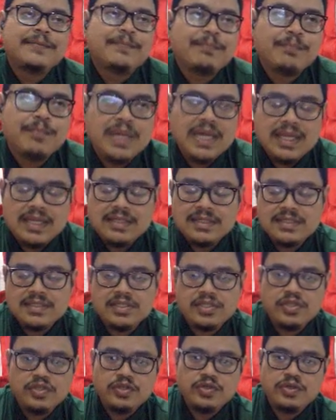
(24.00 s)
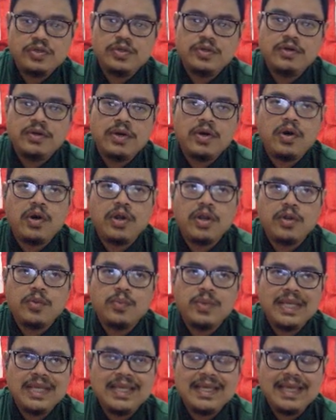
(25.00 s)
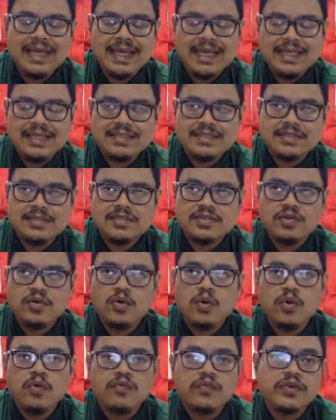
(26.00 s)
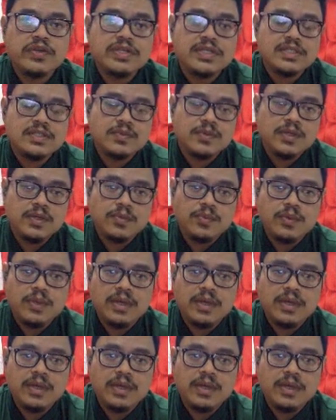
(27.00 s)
But it is due on week 8, so for this week,